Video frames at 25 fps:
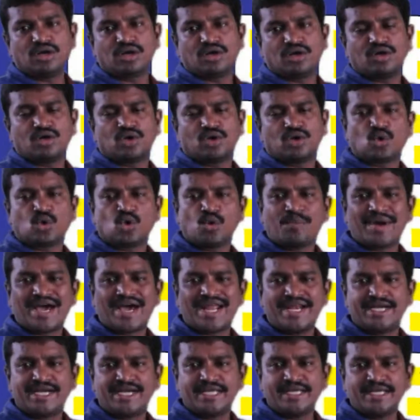row
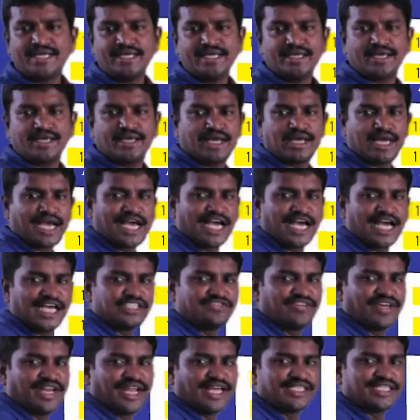parity as
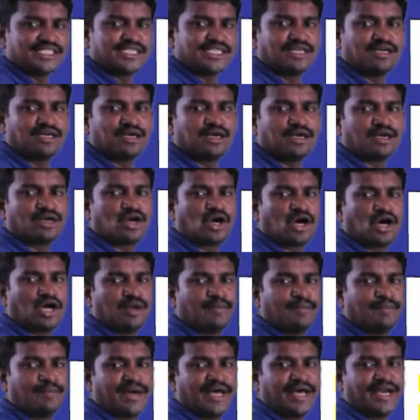well as
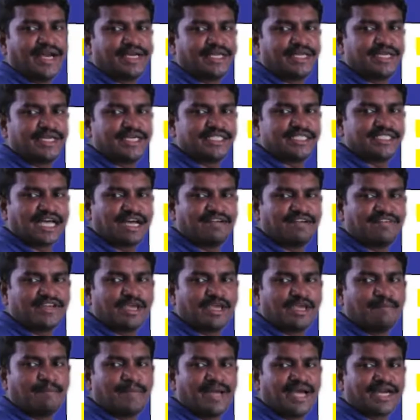column parity. It is having
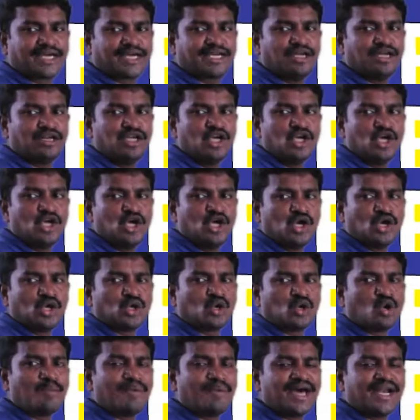impact on
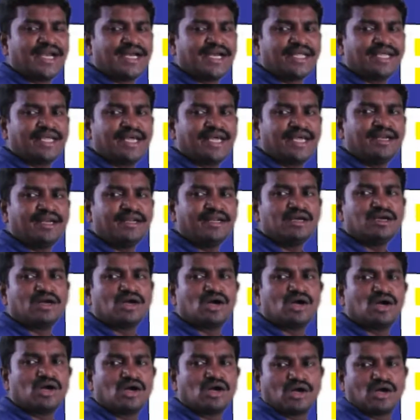row parity and
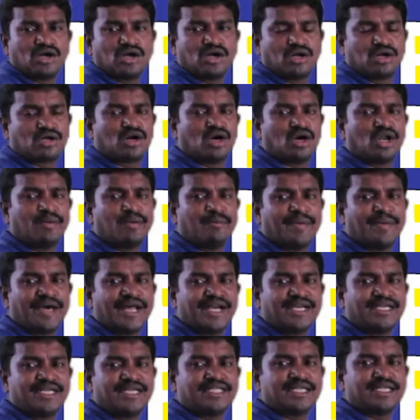column
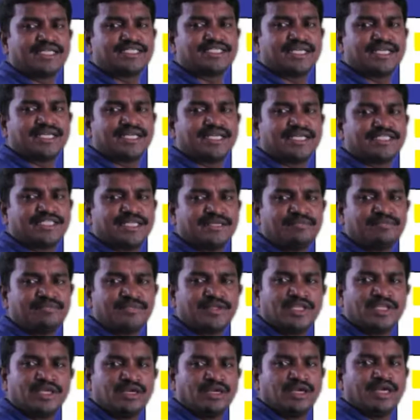parity. That's the reason
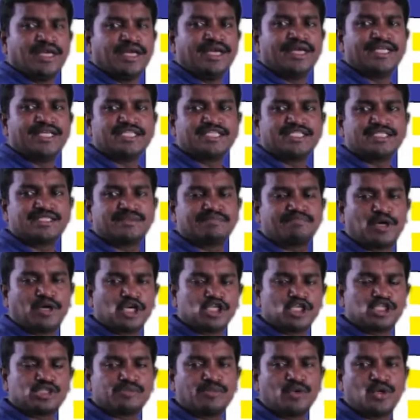it is
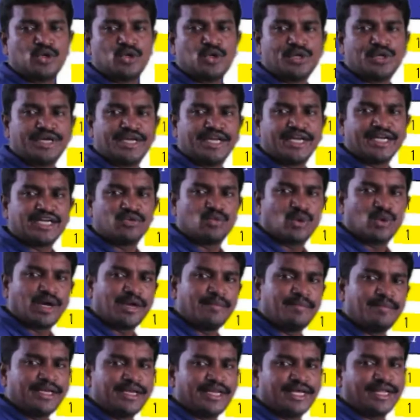possible to detect
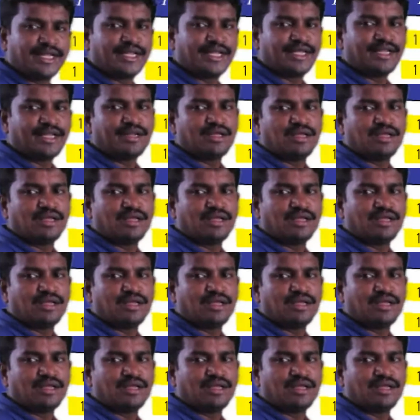1 bit error,